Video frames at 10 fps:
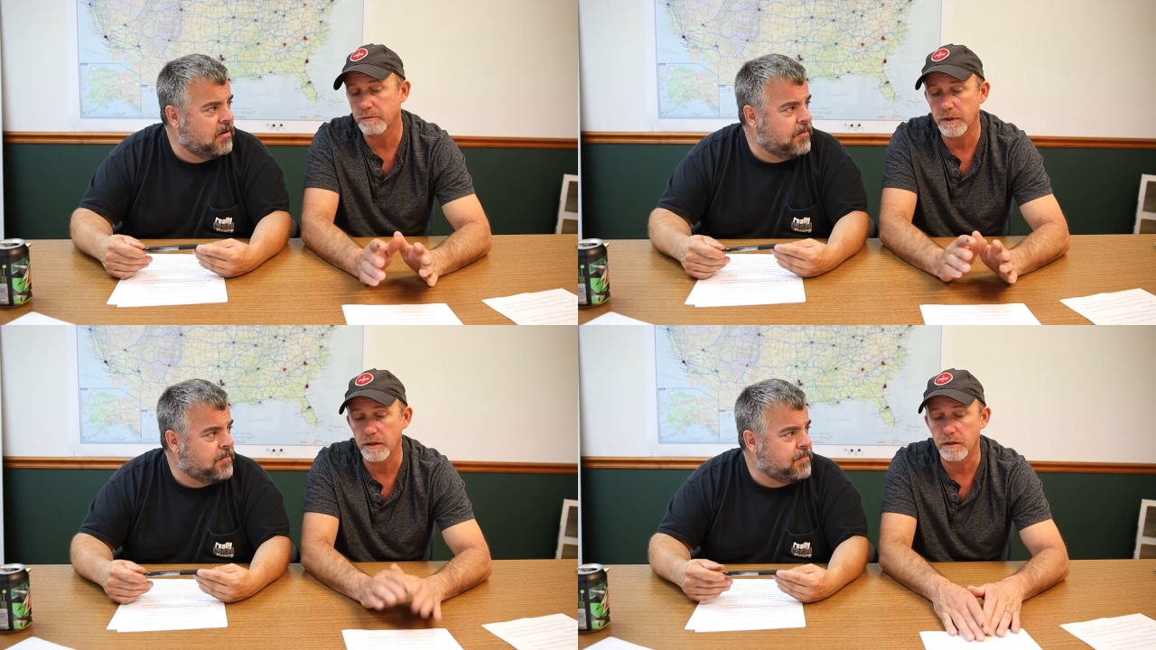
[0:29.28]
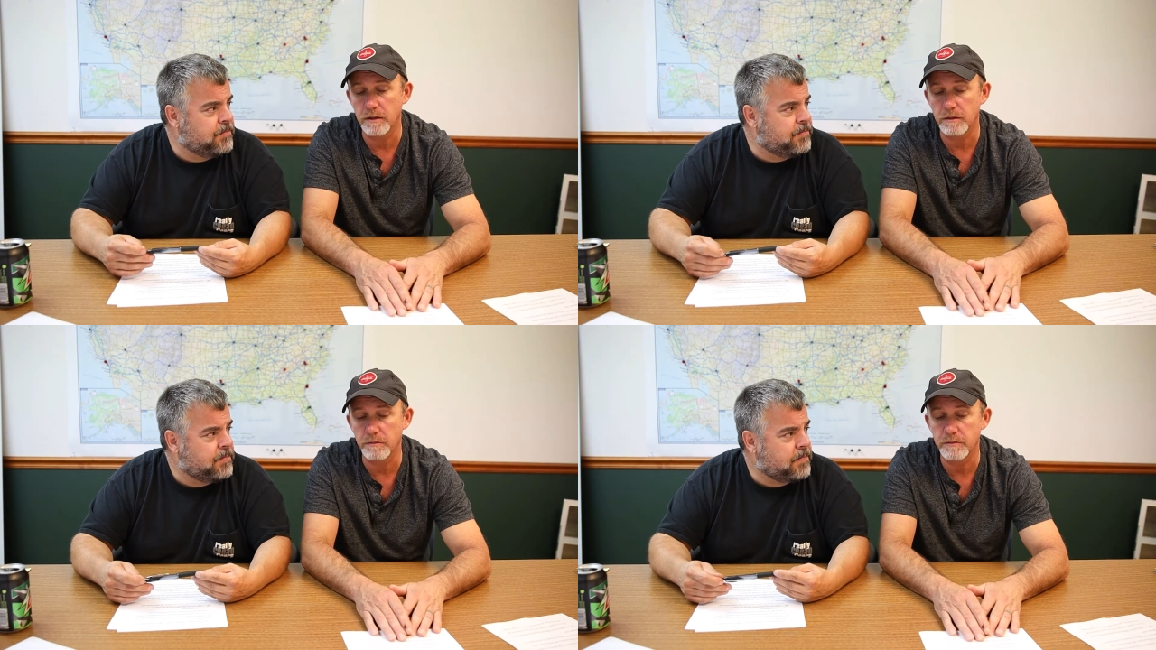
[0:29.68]

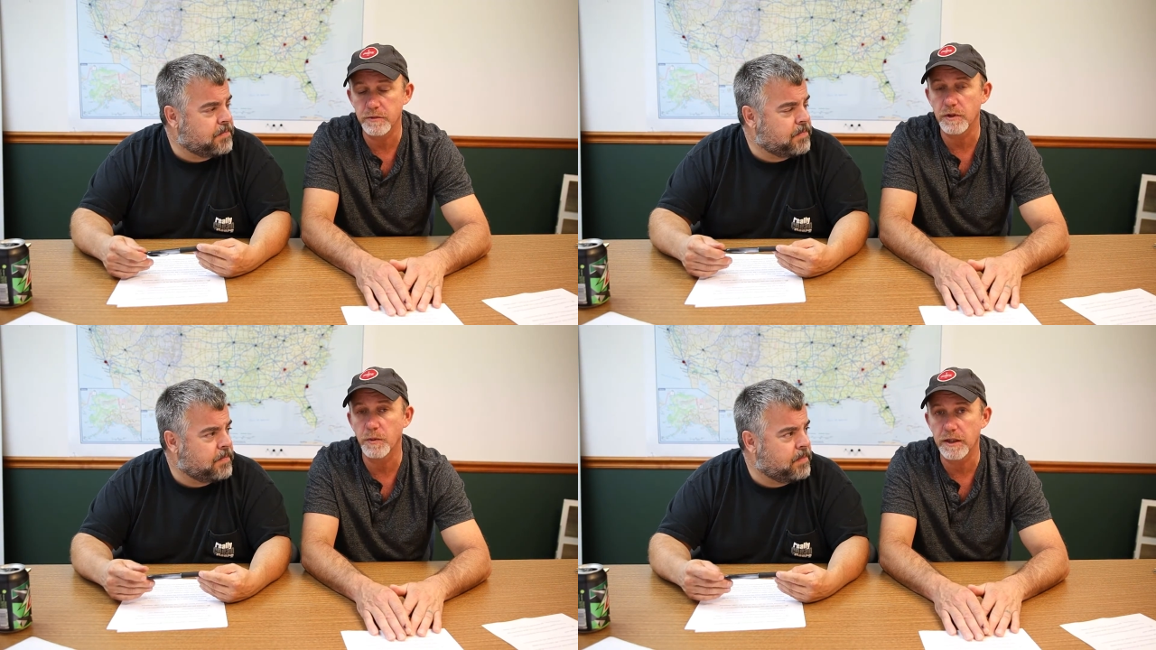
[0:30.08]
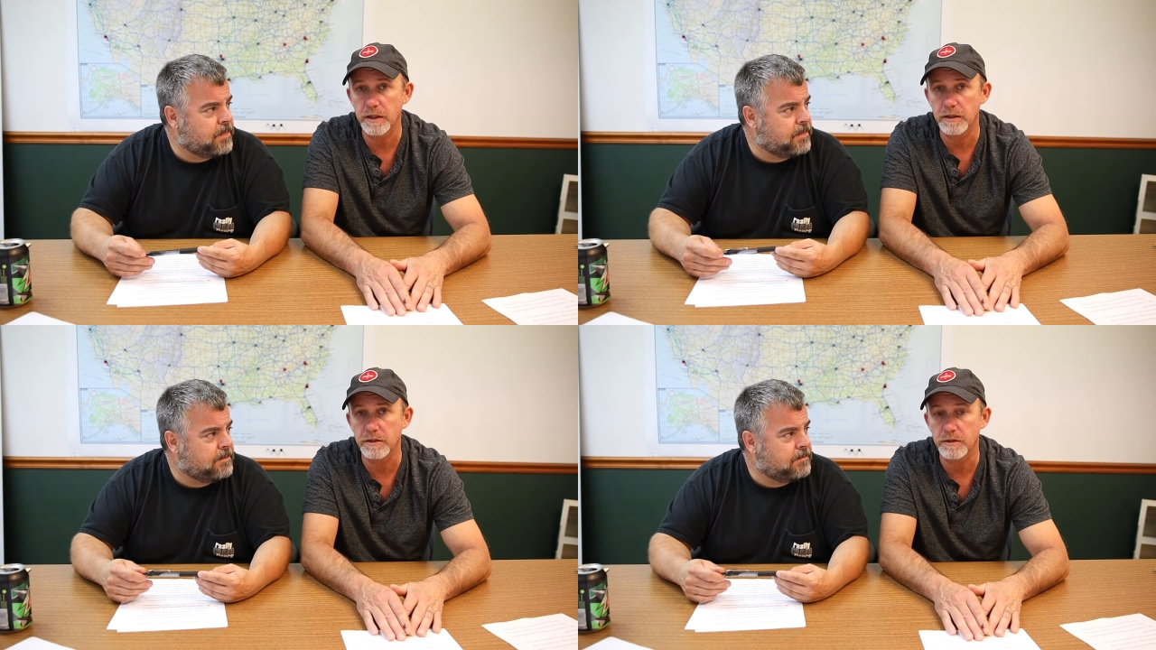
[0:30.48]
Speaker 1: Um, so it
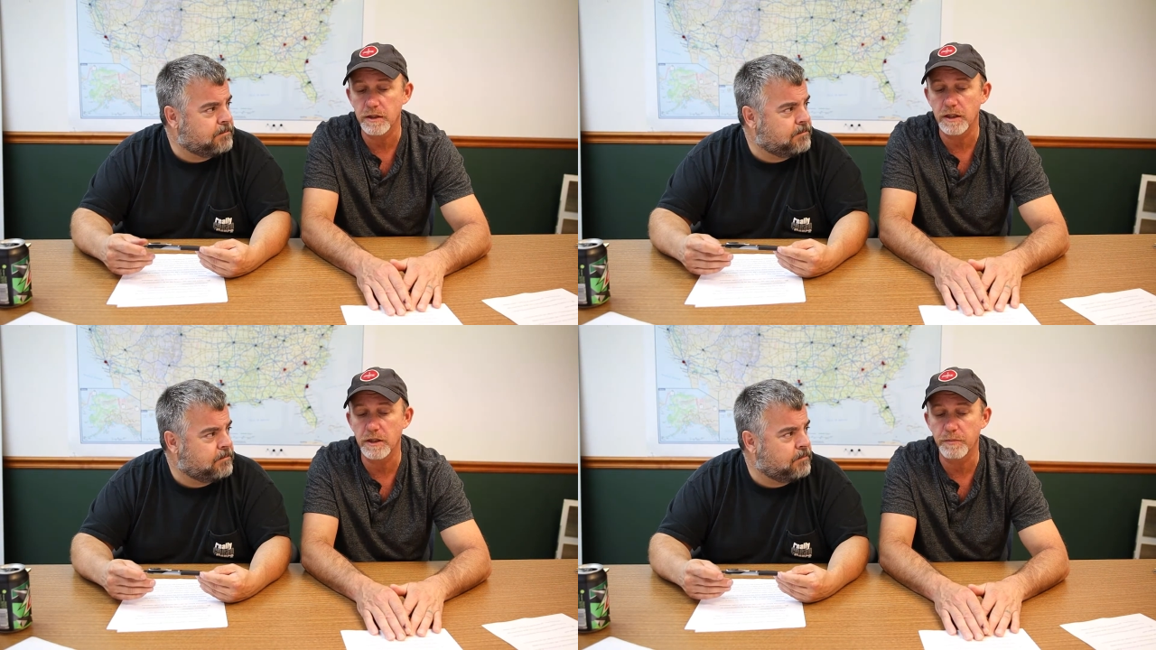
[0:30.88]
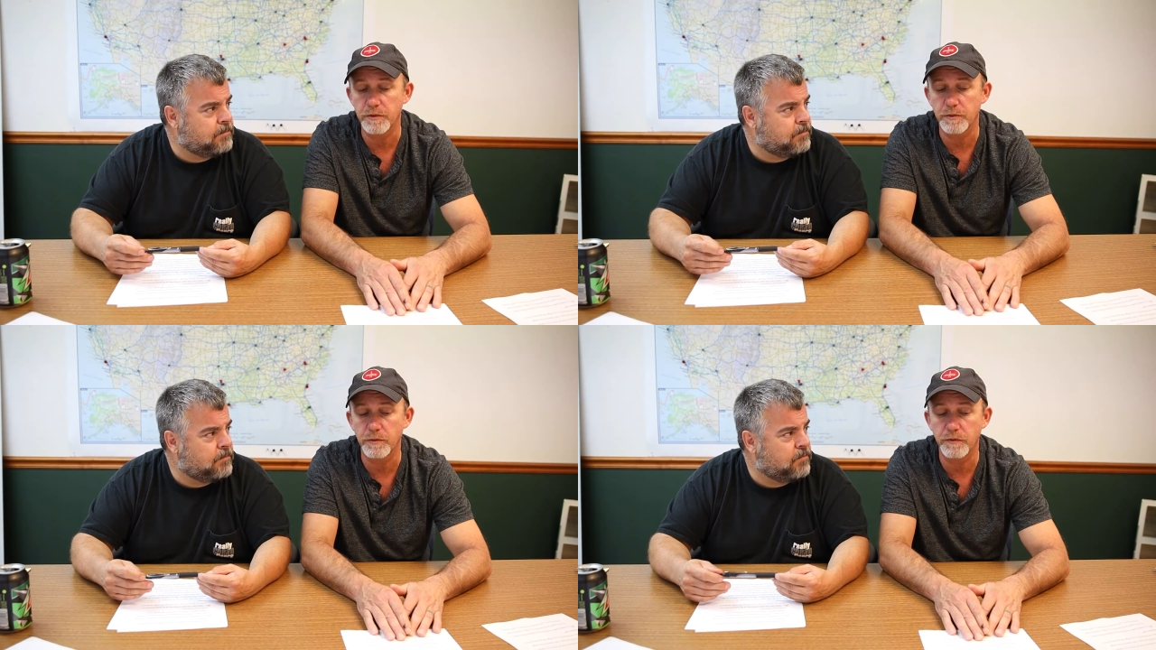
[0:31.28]
is to keep
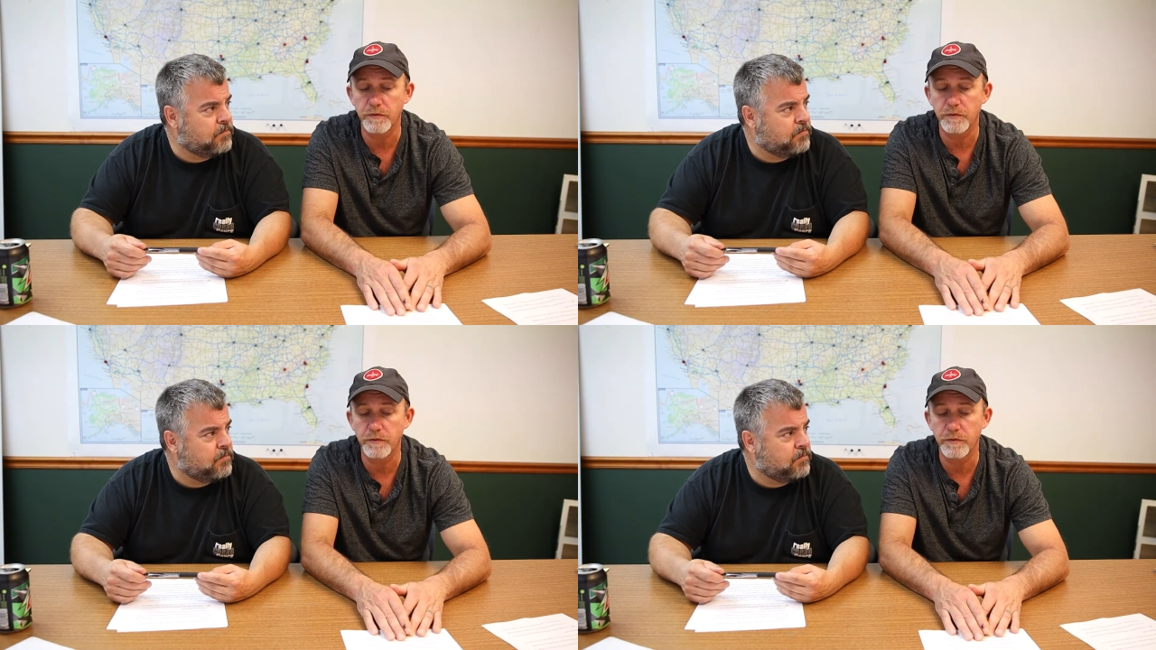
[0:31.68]
your